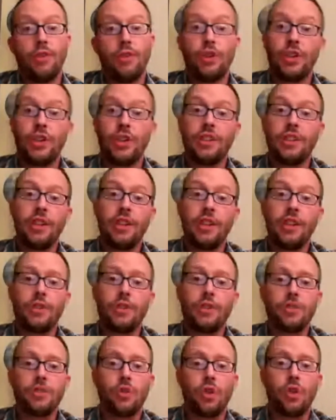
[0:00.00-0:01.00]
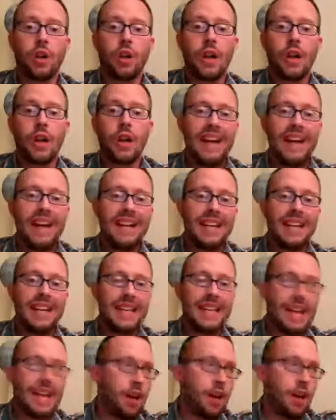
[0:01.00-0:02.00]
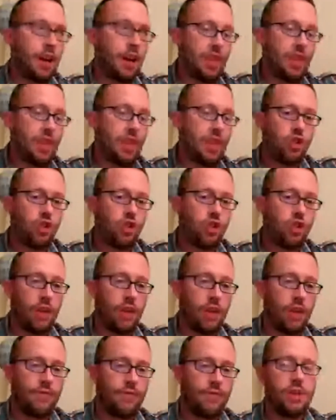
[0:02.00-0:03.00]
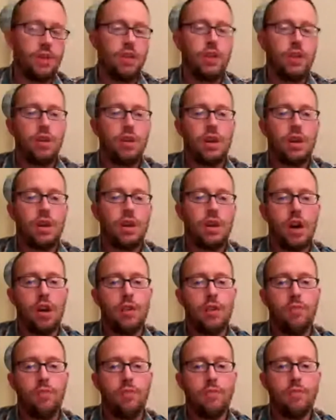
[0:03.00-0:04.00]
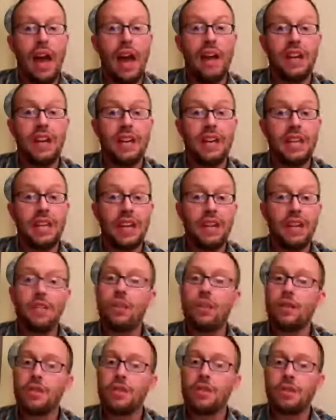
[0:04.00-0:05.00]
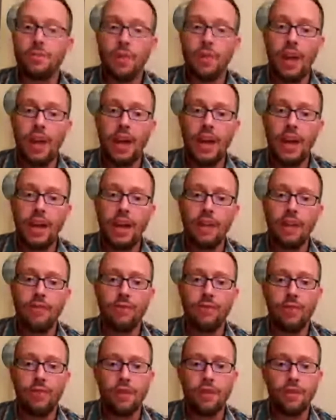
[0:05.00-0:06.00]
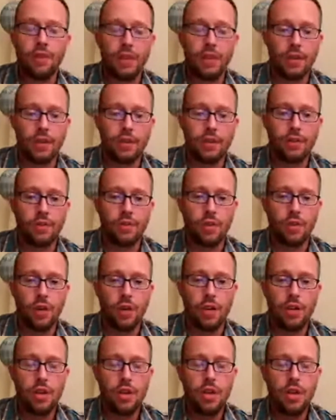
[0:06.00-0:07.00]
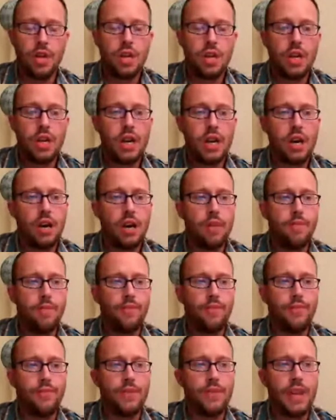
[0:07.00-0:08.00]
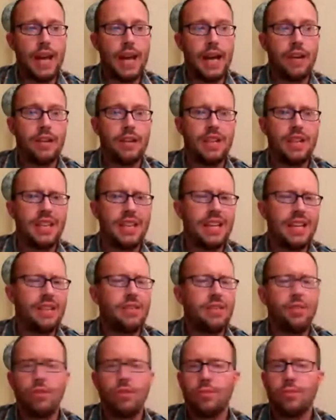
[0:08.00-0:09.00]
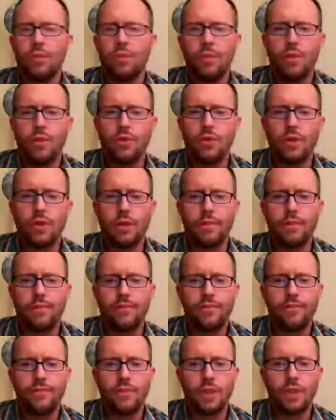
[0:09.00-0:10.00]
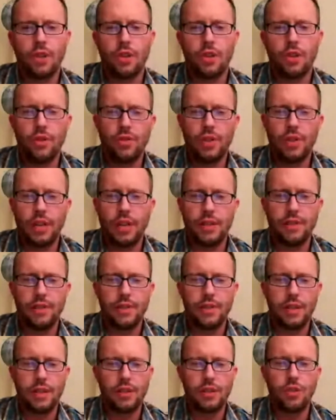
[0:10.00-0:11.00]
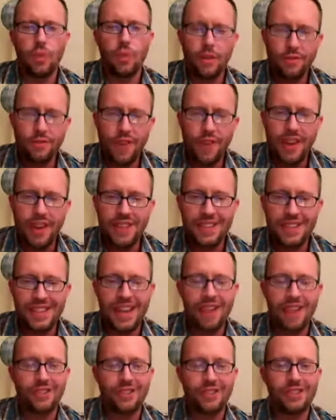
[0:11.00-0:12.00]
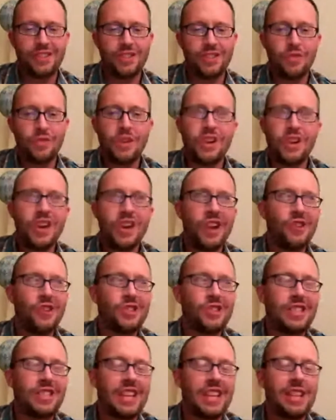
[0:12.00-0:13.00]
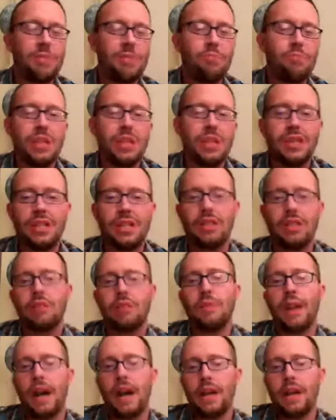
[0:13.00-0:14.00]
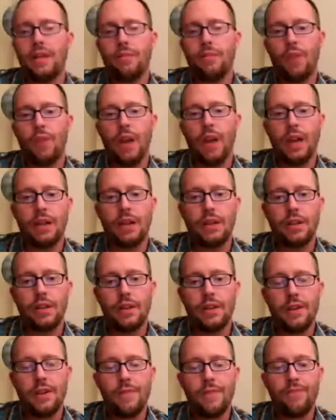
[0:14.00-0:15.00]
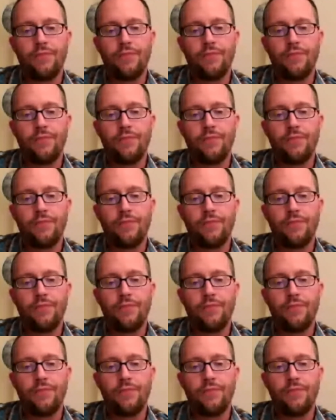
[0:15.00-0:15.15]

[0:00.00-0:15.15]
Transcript: if you look at the liquor store, how did it get on this shelf? How did it get in the display in front of the liquor store? How did they get to do a promotion? You know, those kinds of things. You want to find this out. You want to understand the business behind the brand.